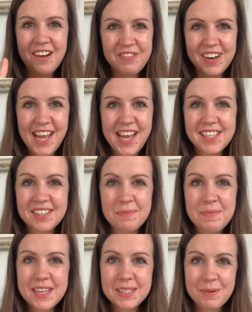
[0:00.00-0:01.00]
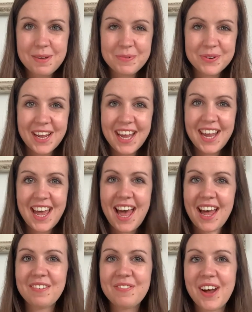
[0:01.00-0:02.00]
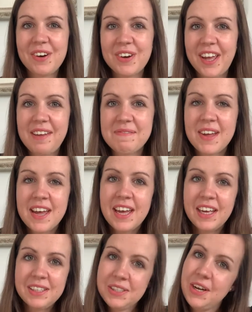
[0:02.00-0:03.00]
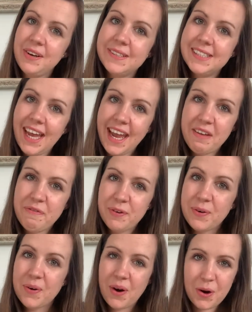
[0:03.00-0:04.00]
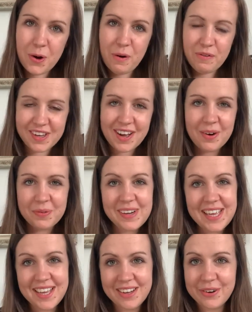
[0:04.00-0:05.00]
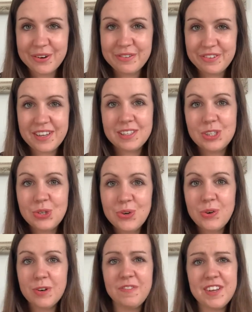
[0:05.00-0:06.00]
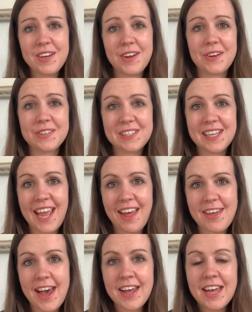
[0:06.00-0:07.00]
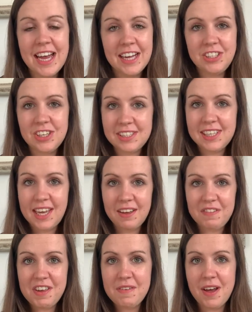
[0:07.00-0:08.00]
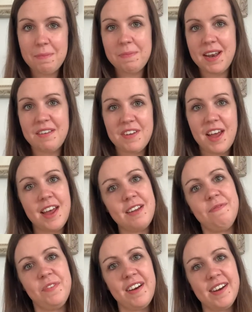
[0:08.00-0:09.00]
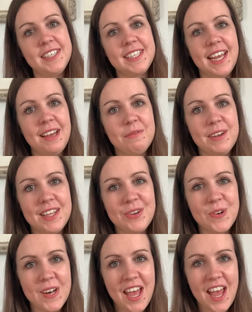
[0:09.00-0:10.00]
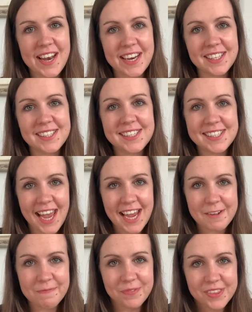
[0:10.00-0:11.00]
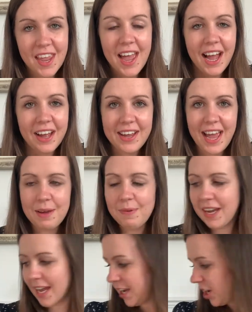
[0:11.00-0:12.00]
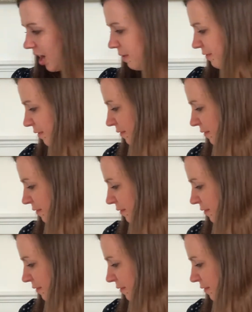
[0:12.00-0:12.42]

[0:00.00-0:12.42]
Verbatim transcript: lovelies, Miss Whitborn here and welcome to day four of our week of short videos together just to give you a bit of an idea with your learning today. Okay, we're going to go for